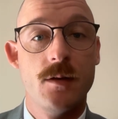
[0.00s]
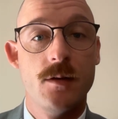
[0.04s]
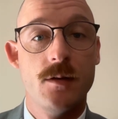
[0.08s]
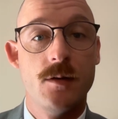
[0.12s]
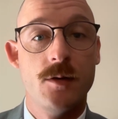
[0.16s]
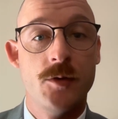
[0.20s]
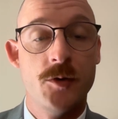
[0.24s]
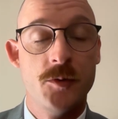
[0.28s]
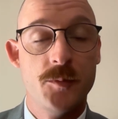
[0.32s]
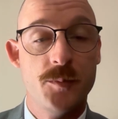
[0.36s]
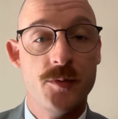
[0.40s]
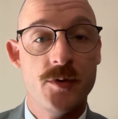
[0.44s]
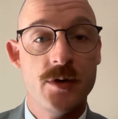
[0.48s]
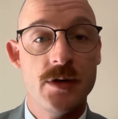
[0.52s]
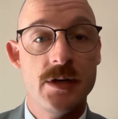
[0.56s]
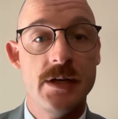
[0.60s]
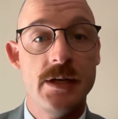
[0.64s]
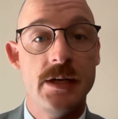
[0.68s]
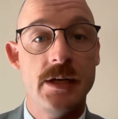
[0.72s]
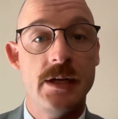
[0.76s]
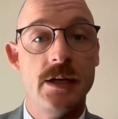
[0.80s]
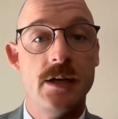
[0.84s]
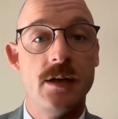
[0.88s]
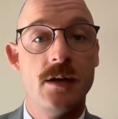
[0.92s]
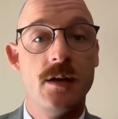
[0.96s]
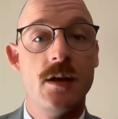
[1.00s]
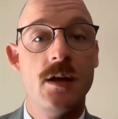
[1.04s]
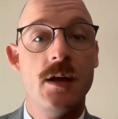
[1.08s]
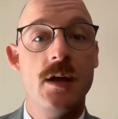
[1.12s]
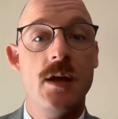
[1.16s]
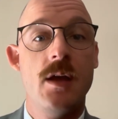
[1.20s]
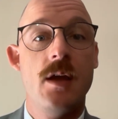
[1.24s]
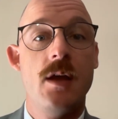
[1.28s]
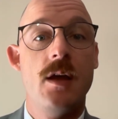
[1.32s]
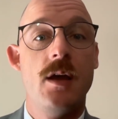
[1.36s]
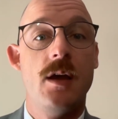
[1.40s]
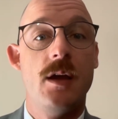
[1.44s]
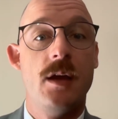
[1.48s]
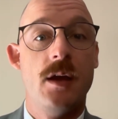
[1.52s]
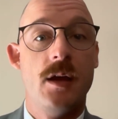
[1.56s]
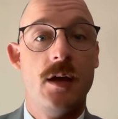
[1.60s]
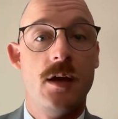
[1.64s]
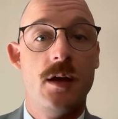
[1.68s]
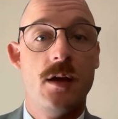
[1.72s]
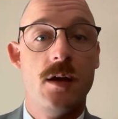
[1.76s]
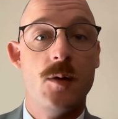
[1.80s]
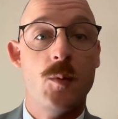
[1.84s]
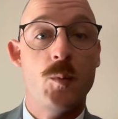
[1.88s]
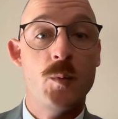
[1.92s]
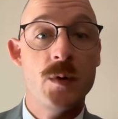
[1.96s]
good breeding,
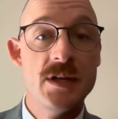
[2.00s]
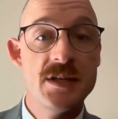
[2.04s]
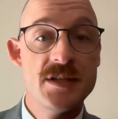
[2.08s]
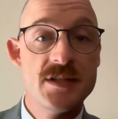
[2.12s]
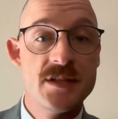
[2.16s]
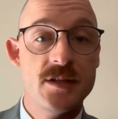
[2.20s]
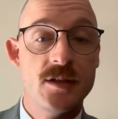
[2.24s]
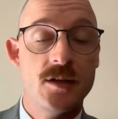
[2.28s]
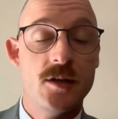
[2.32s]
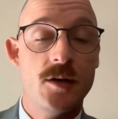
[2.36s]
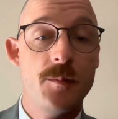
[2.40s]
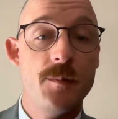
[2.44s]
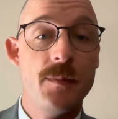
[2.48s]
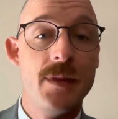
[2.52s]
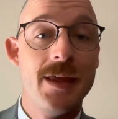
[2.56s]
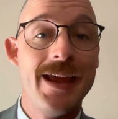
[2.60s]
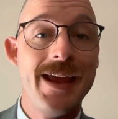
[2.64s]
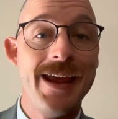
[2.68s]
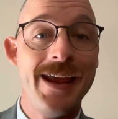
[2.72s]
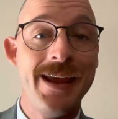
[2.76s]
wisdom,